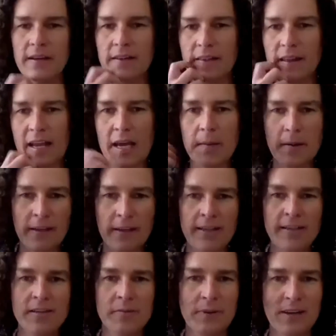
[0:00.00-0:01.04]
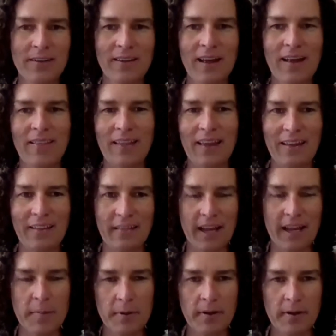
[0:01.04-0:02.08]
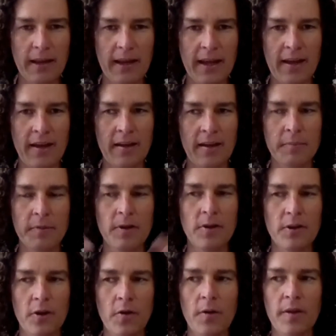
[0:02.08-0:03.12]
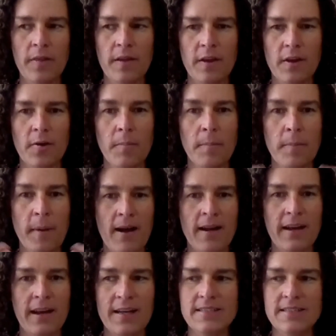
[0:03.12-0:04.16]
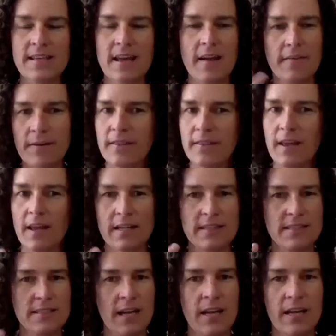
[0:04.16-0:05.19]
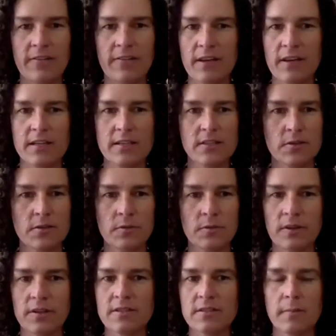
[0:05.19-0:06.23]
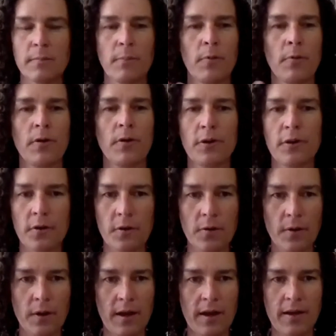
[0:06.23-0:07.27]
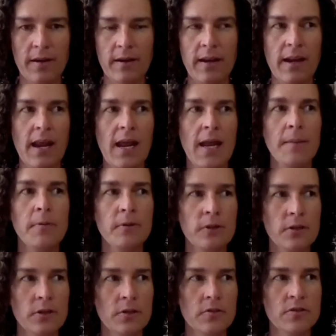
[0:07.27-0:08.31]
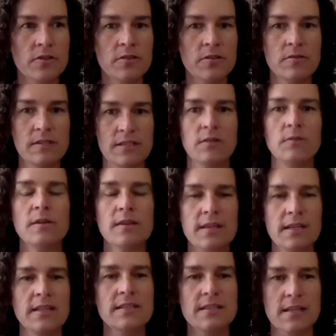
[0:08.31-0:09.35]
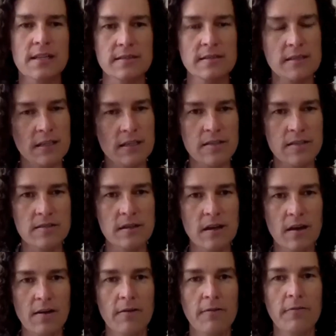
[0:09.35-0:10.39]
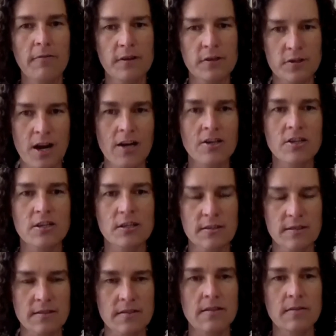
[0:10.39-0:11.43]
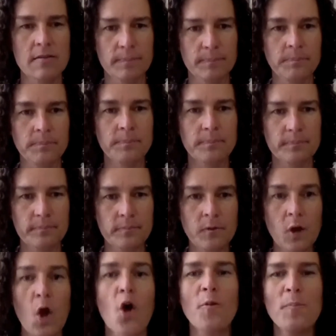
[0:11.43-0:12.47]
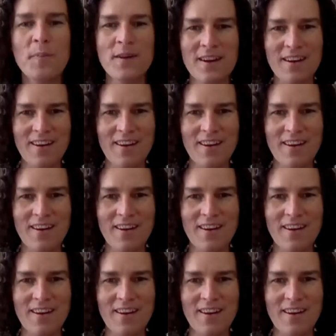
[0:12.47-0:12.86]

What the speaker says: in that like labor land, but knowing that your body has everything inside of it to really support you and enable you to deal with the intensities of contractions and opening.